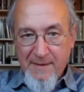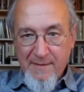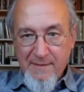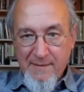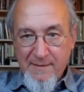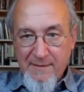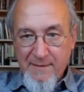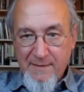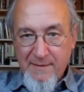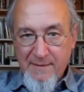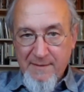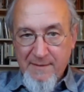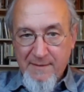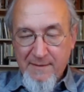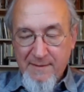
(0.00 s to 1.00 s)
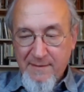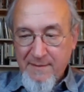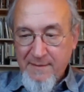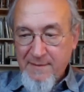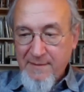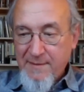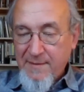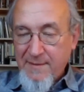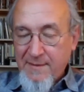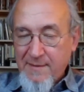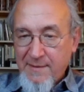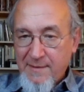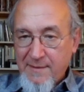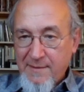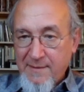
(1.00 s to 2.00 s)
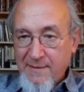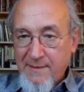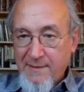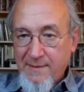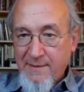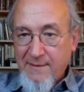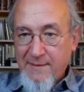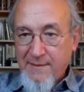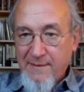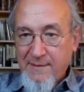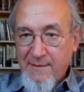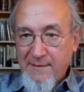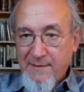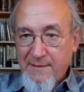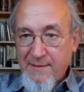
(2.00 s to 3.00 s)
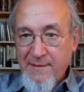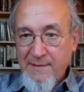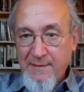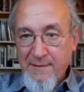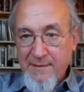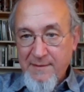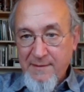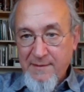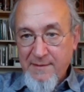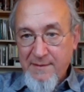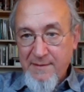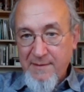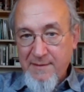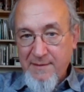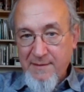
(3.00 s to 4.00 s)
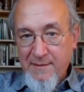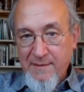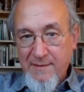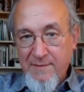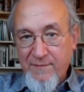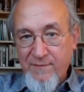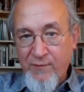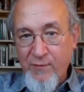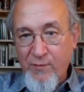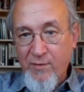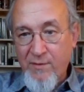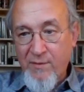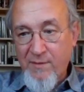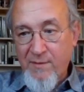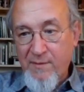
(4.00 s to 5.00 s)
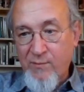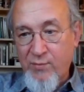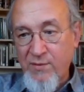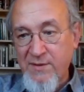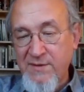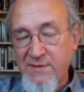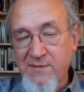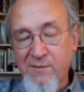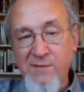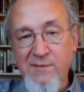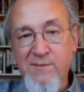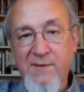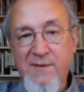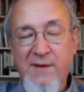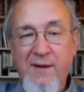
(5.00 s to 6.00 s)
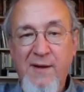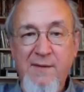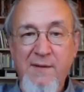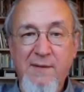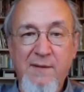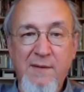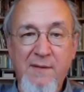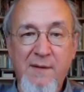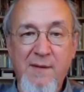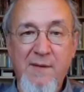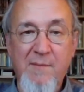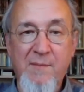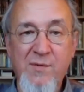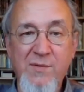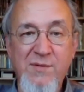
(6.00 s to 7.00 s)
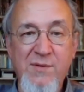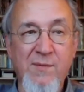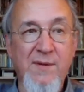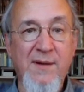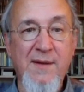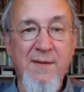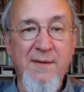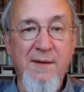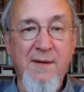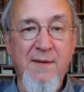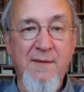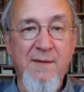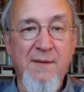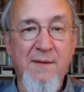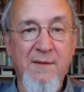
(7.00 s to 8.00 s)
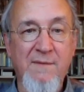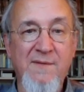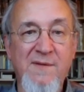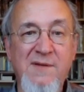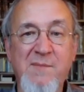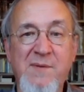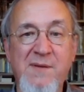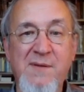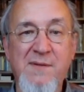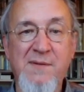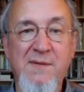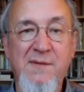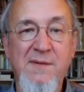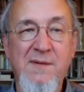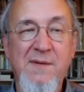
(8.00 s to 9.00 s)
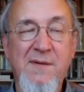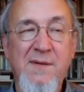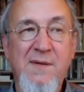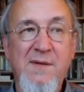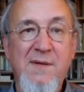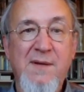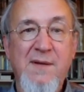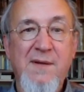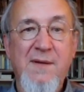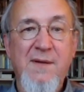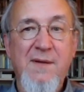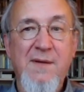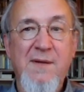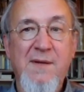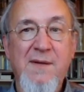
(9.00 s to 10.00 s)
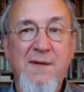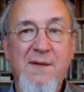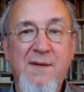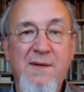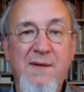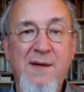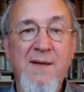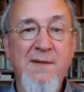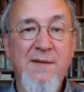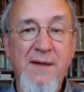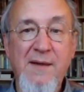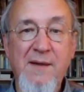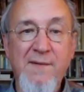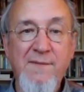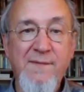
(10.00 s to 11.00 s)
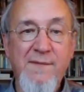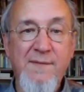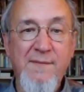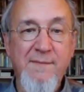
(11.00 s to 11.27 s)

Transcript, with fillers: And, uh, uh, and uh, uh four boarding schools were created in Moscow, Leningrad, Novosibirsk, uh, and Kiev.